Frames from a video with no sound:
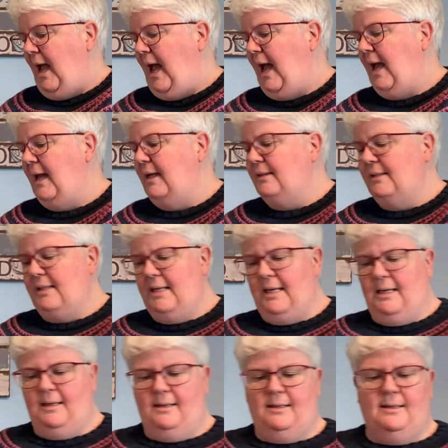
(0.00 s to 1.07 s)
And
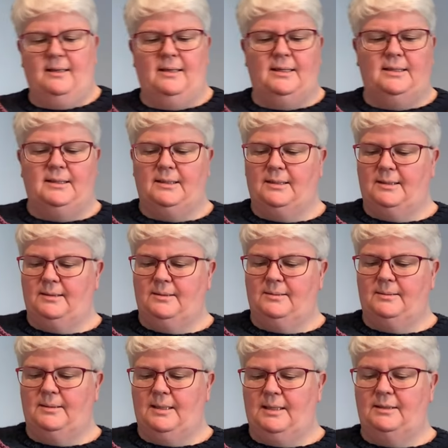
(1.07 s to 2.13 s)
I
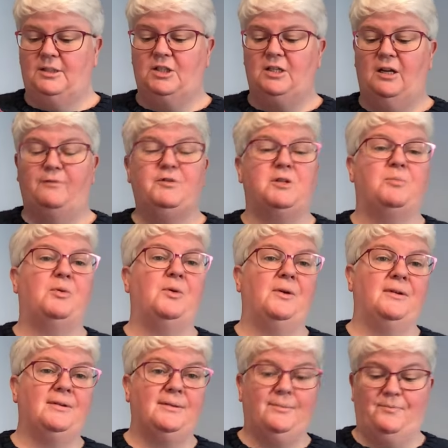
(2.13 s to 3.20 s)
just love
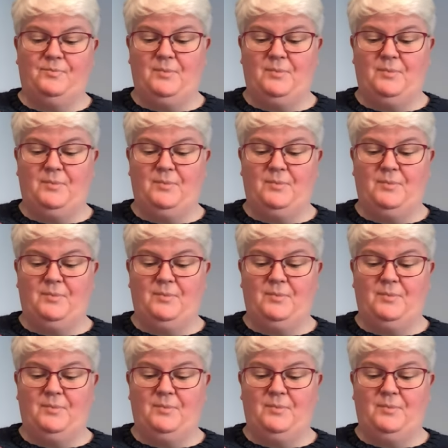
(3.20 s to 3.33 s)
supporting